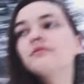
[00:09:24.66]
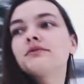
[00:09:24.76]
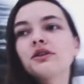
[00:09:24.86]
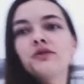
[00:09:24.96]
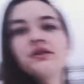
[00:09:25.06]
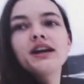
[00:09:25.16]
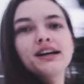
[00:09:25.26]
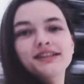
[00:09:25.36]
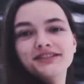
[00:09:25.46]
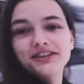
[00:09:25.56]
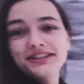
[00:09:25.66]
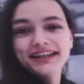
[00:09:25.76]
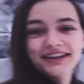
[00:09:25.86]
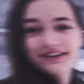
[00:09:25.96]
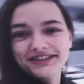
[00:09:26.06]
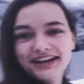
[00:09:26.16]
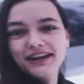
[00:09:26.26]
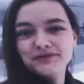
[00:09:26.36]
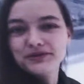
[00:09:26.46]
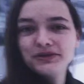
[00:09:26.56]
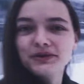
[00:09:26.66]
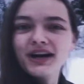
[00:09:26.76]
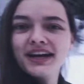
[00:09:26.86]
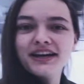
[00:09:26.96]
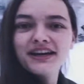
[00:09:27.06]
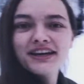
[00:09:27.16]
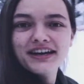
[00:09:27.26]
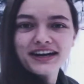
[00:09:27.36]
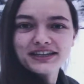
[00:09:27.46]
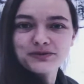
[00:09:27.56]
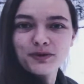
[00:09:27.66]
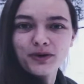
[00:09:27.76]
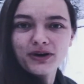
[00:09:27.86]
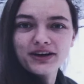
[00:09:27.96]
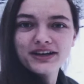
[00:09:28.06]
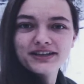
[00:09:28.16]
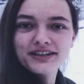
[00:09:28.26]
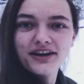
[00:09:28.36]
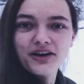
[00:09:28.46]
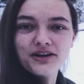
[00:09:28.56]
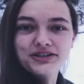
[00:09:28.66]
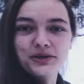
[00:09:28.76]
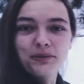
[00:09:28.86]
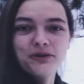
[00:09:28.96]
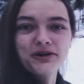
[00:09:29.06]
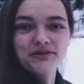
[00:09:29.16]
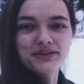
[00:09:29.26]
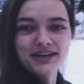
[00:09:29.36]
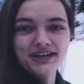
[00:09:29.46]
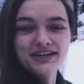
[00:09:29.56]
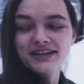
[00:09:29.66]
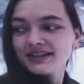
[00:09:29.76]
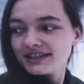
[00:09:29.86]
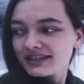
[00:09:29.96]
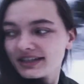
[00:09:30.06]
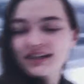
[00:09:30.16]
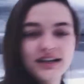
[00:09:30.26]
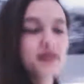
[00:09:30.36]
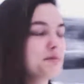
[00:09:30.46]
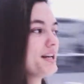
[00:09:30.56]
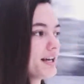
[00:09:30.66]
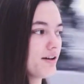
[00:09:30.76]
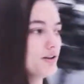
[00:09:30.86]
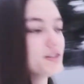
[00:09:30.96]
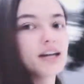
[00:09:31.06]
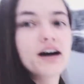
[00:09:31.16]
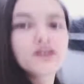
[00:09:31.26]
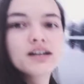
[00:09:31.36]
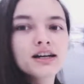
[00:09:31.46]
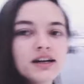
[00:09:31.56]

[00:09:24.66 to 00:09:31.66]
So Dunya is still taking her time to explore somewhere over there. And then I'm taking Hunty out.